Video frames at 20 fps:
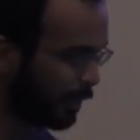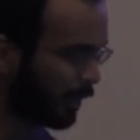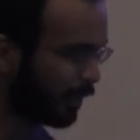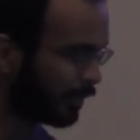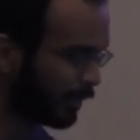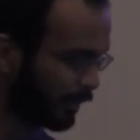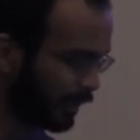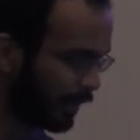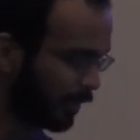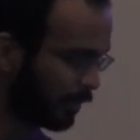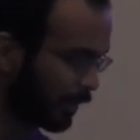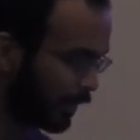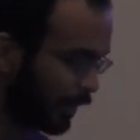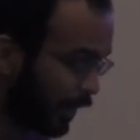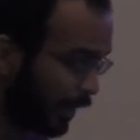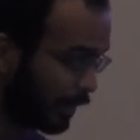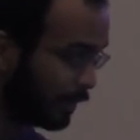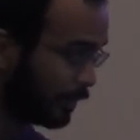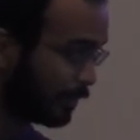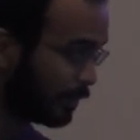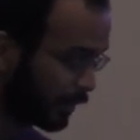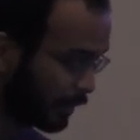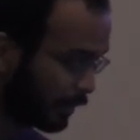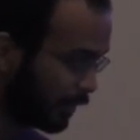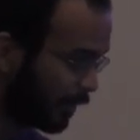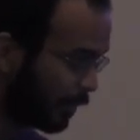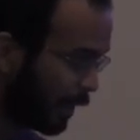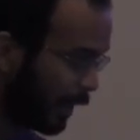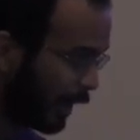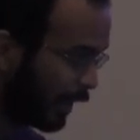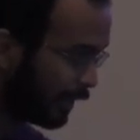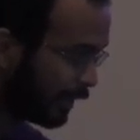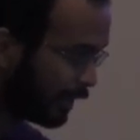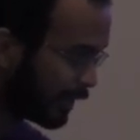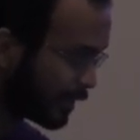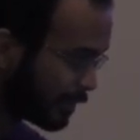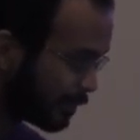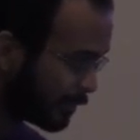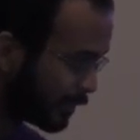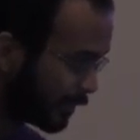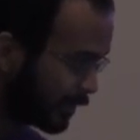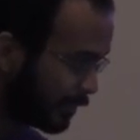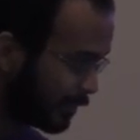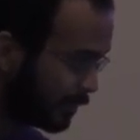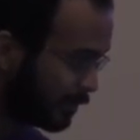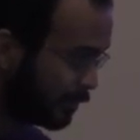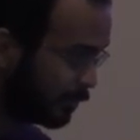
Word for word: everything that we're going to do with the robot? It doesn't really